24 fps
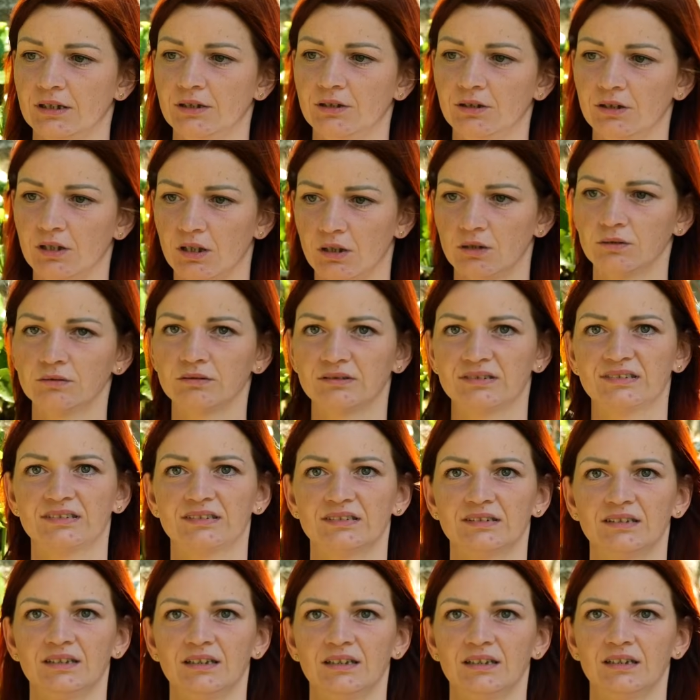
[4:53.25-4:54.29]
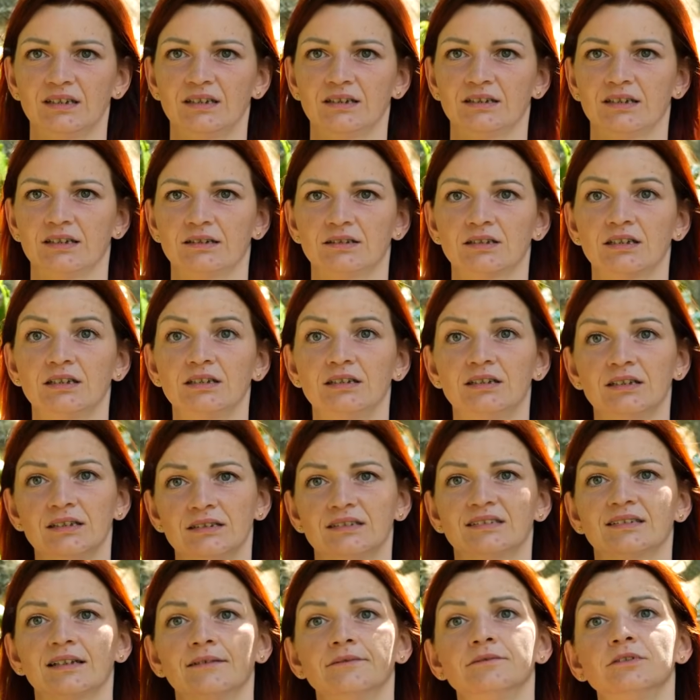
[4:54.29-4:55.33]
He knows that he did
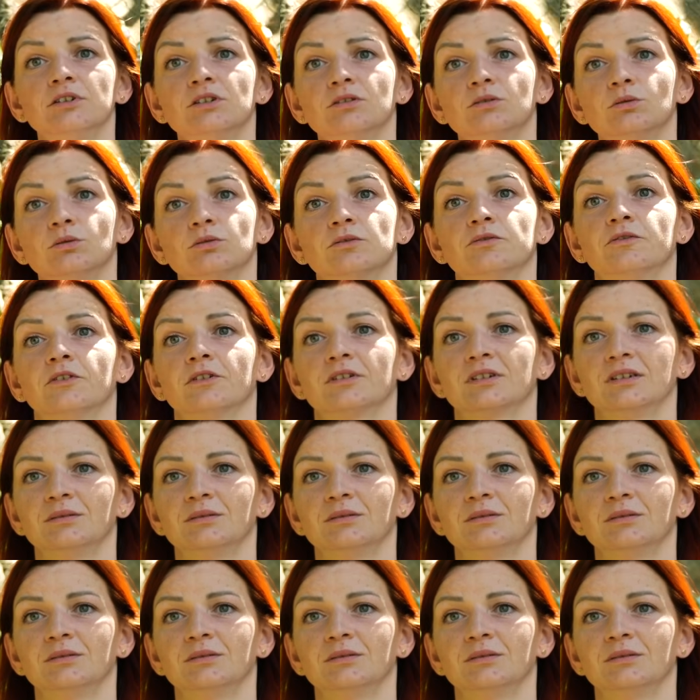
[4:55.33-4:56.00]
something good for